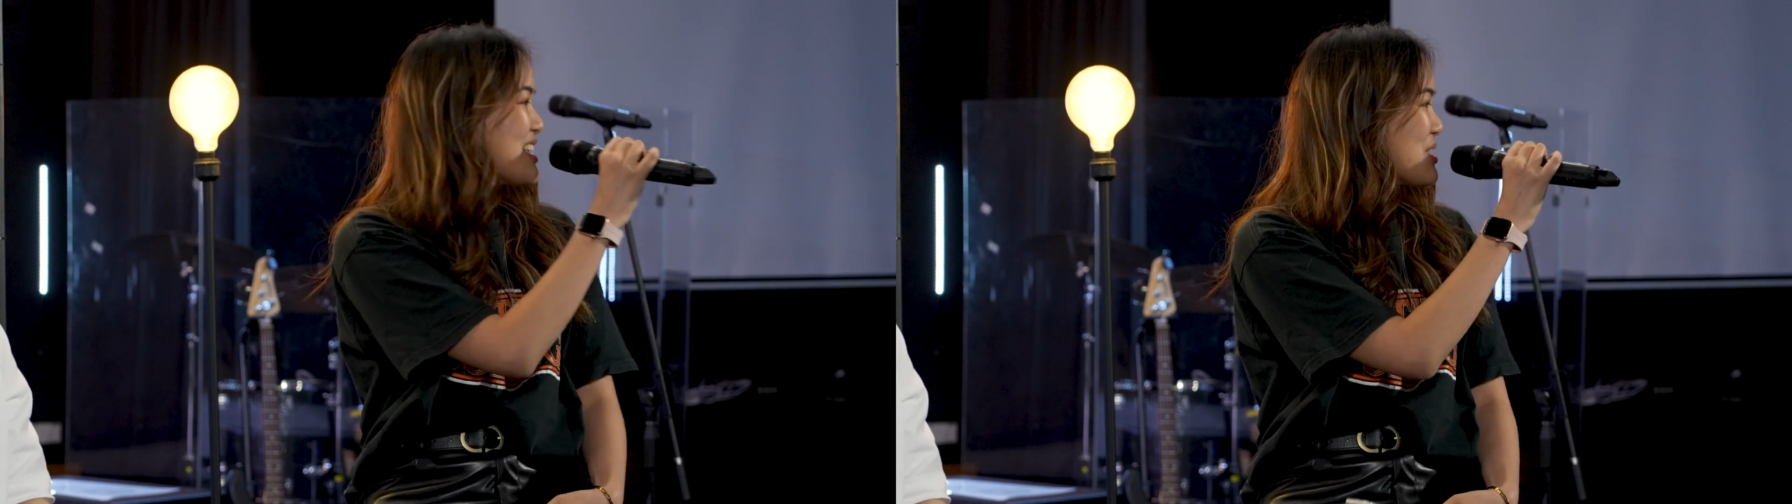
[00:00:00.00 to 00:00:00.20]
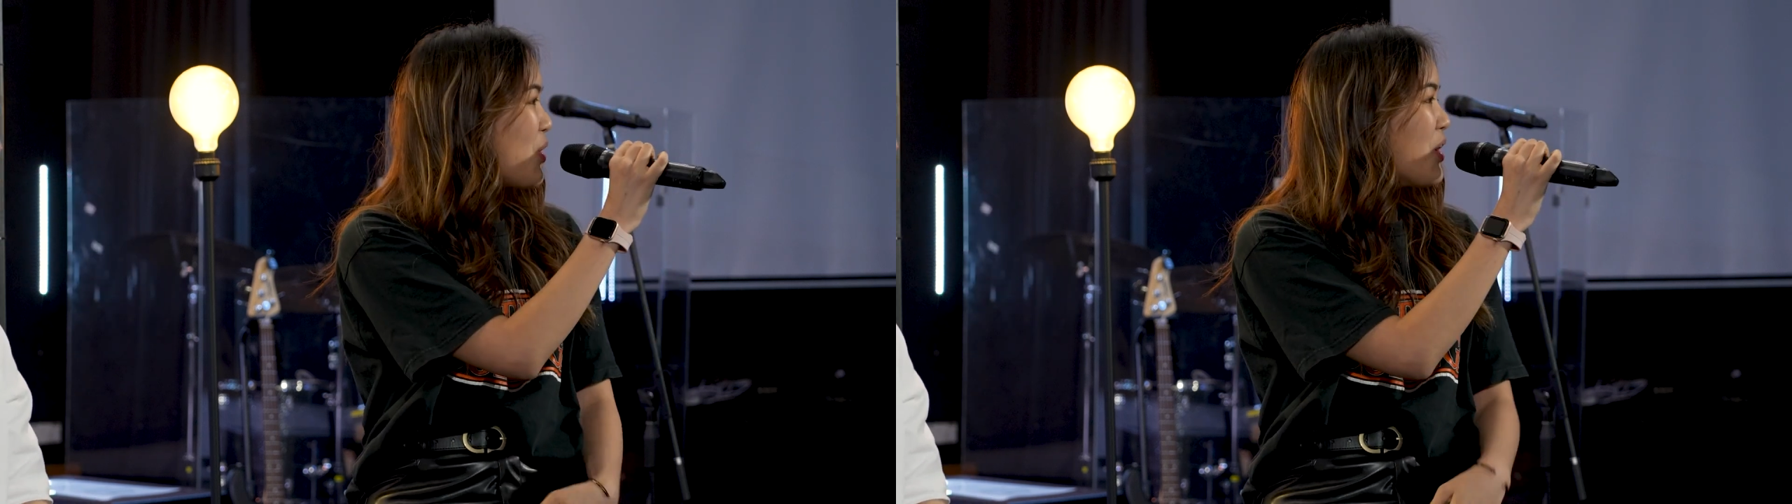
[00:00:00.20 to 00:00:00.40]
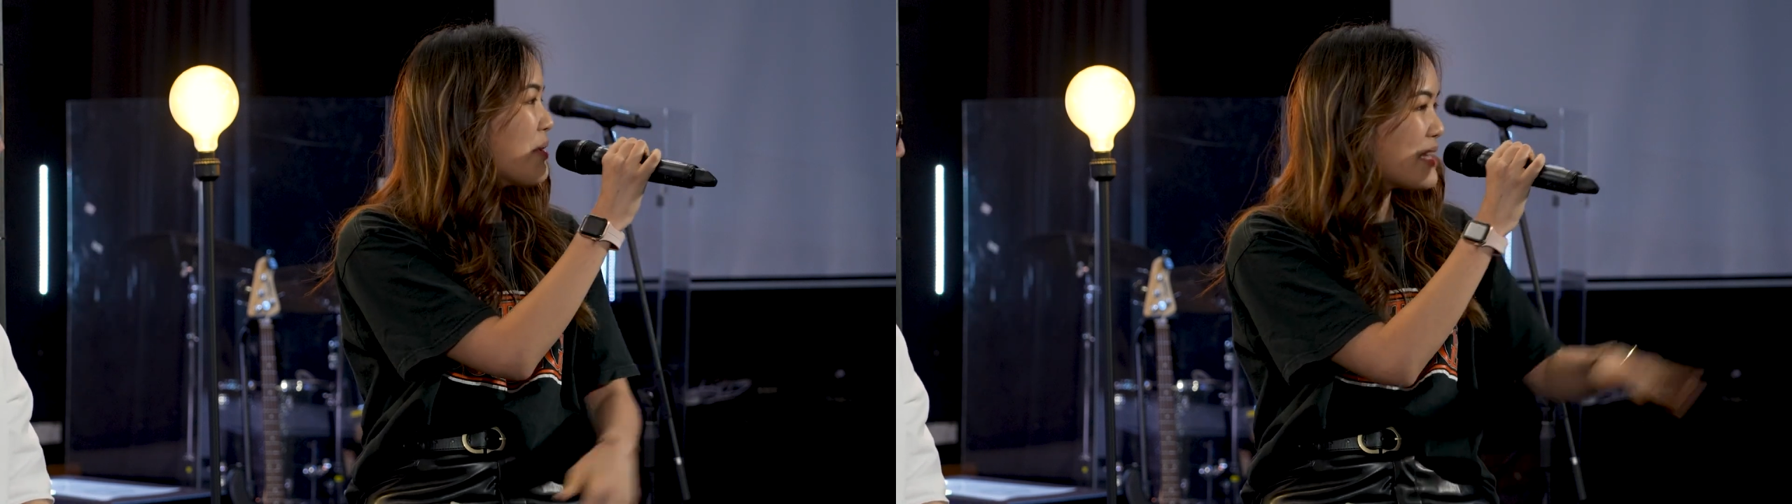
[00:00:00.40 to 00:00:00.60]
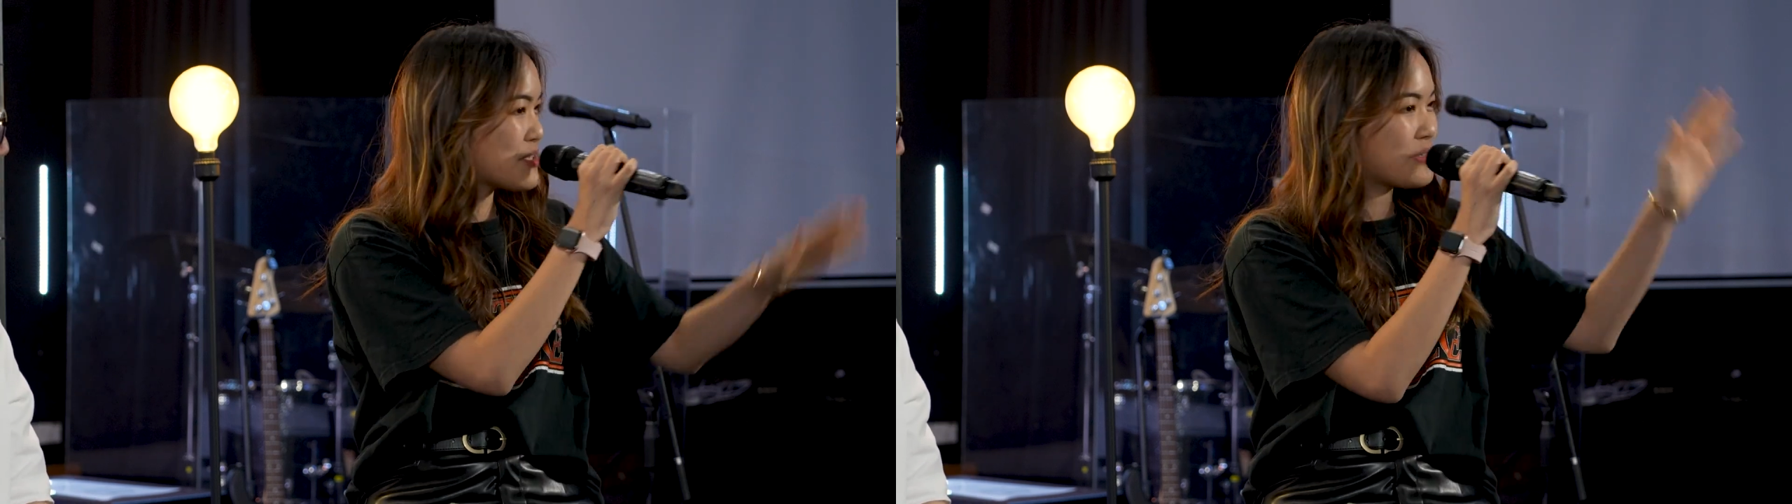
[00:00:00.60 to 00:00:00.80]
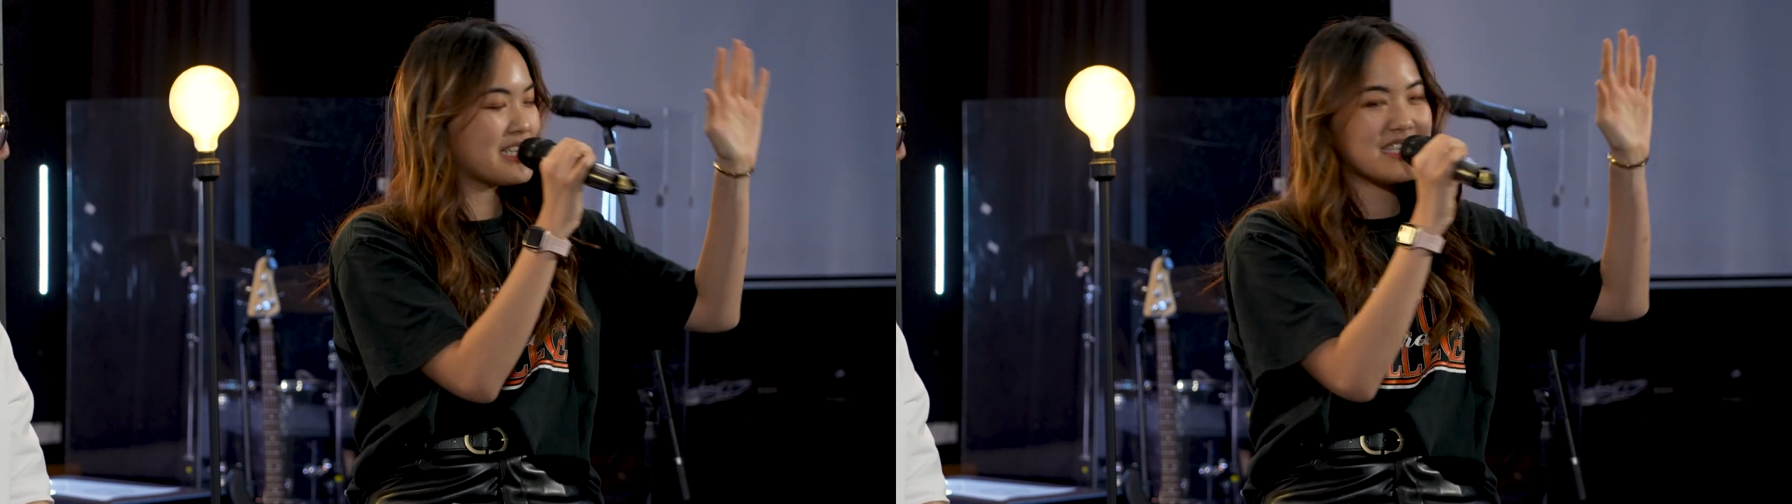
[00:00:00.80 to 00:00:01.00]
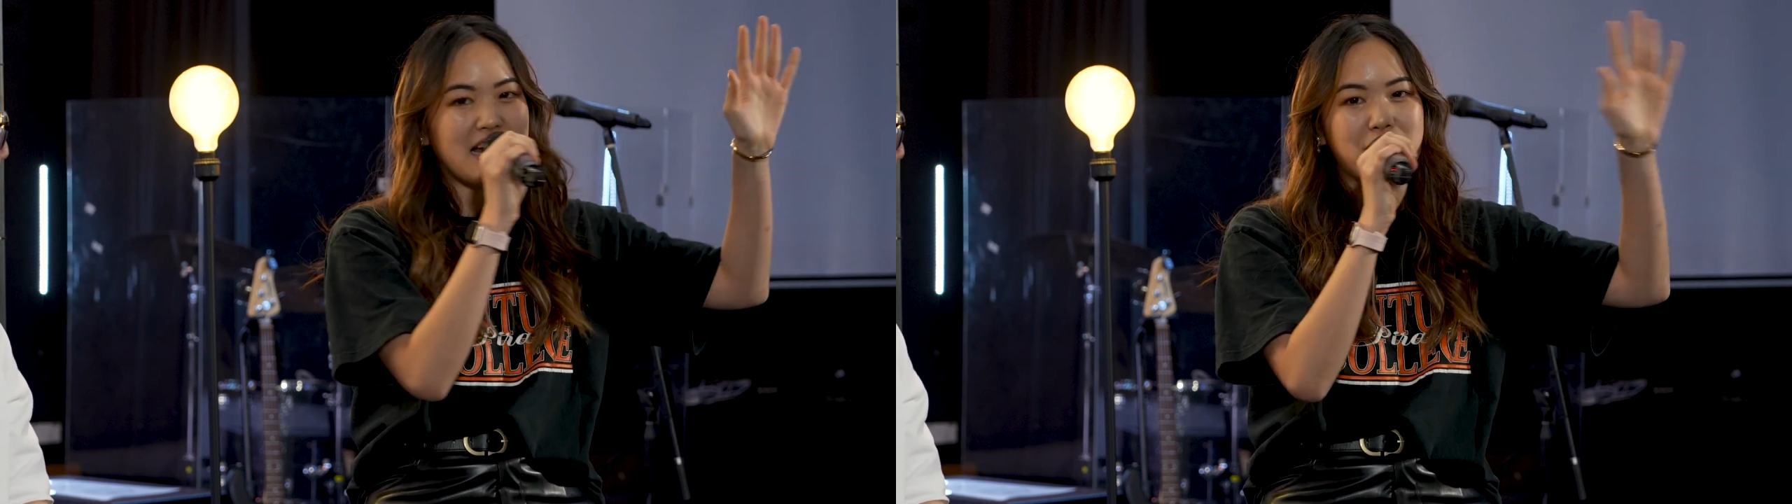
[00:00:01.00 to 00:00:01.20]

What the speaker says: So all the maths students